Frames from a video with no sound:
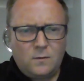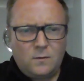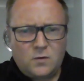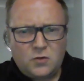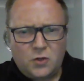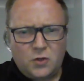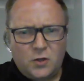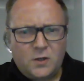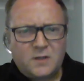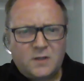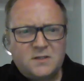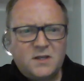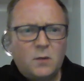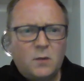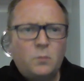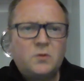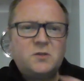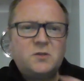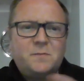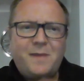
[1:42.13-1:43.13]
journalists
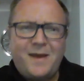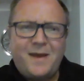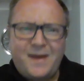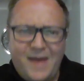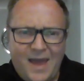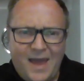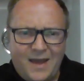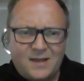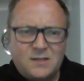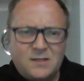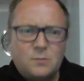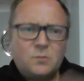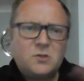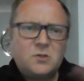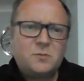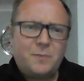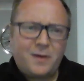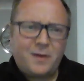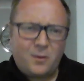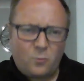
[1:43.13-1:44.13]
said we'd spend X and we
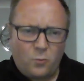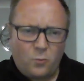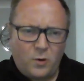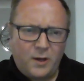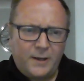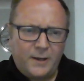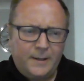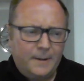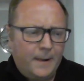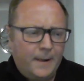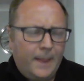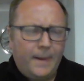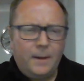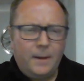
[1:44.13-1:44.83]
spent Y.